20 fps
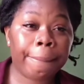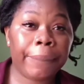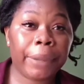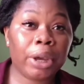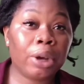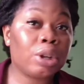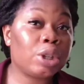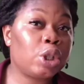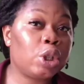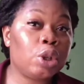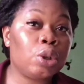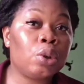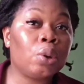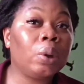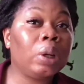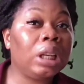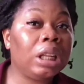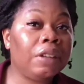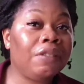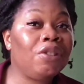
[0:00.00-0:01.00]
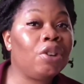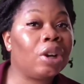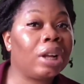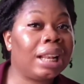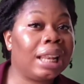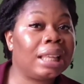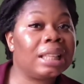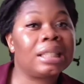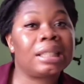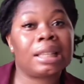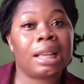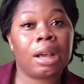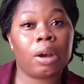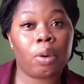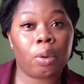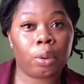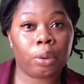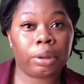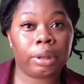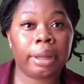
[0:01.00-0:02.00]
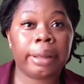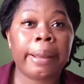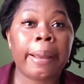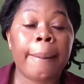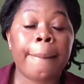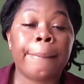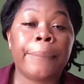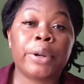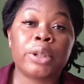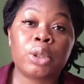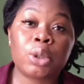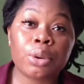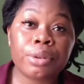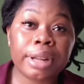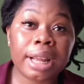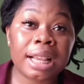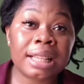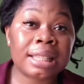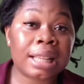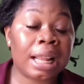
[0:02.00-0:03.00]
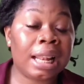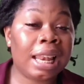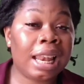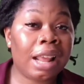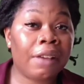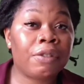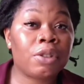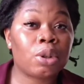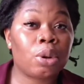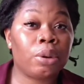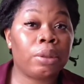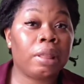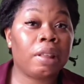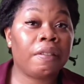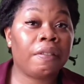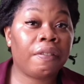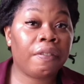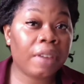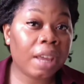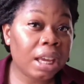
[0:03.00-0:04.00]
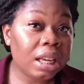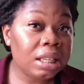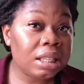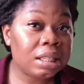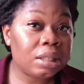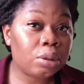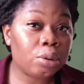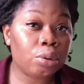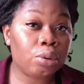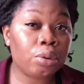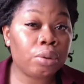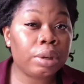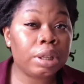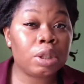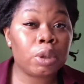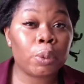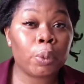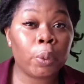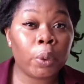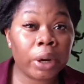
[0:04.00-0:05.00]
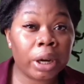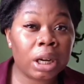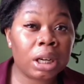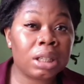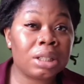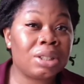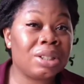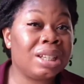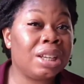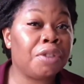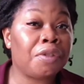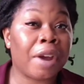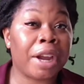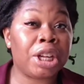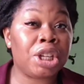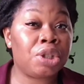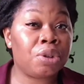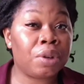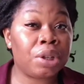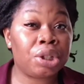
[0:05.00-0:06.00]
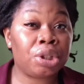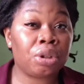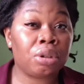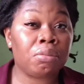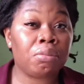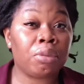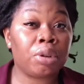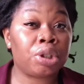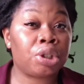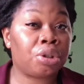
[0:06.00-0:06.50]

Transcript: Because you don't leave your cleanser on. But toners are left on the face to do its work, to give hydration,